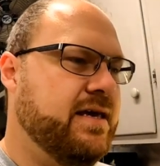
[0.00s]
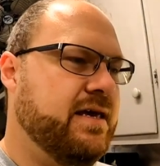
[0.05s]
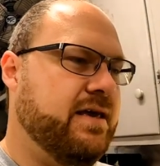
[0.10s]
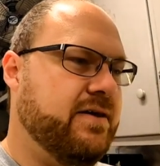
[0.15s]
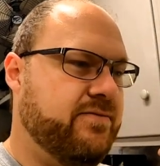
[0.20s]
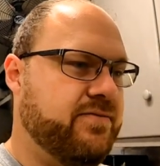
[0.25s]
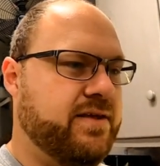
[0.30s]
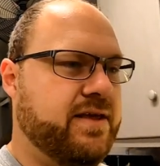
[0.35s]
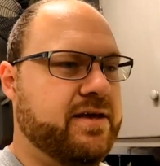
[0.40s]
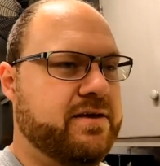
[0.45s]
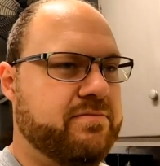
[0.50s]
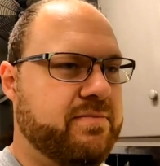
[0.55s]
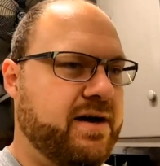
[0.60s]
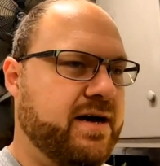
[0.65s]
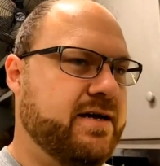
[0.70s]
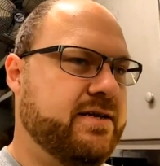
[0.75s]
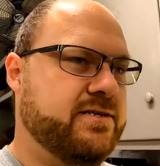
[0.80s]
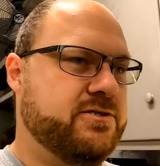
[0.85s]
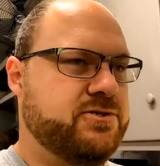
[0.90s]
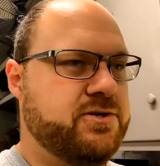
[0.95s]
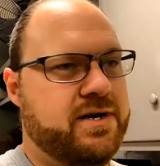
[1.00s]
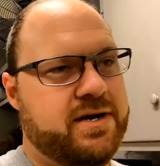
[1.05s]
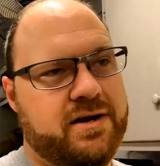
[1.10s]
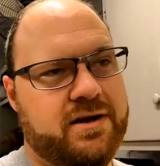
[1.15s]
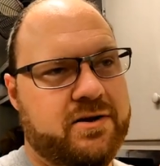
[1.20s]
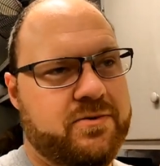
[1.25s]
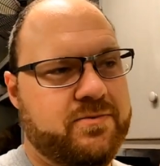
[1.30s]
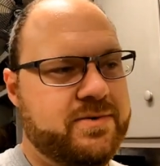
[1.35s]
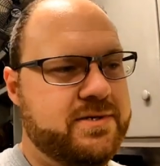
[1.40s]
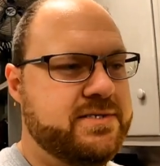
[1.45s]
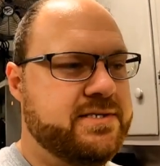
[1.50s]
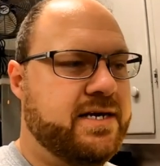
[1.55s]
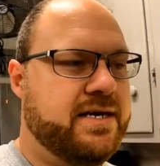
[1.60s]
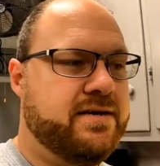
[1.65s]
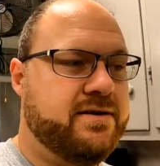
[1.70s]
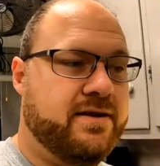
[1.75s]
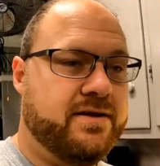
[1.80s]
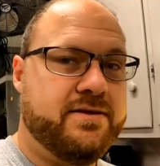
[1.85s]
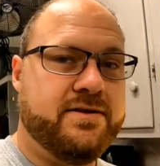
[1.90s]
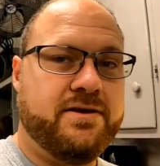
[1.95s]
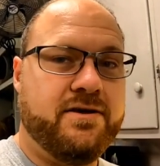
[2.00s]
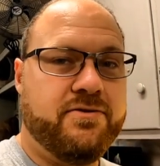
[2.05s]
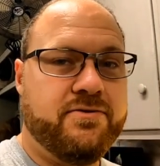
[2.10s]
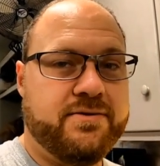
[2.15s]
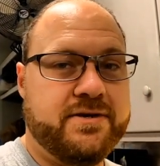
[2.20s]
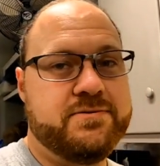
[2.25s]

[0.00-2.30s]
If, like mine, it's dragging on one side, not the other,